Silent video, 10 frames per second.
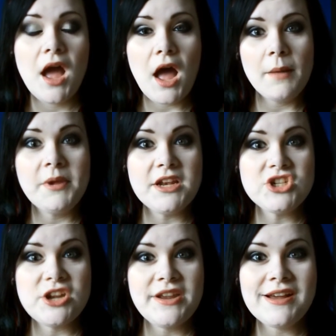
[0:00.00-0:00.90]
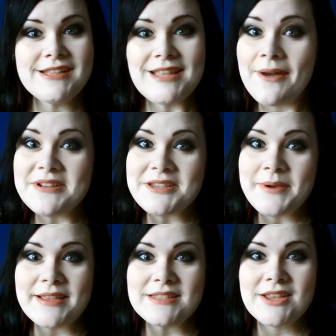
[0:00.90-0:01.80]
I'm going to show you guys how I do
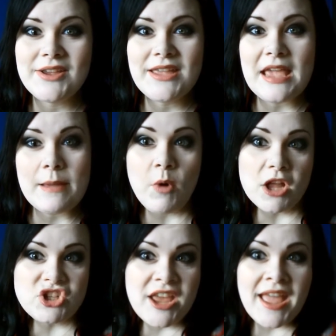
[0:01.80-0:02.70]
it, so keep watching.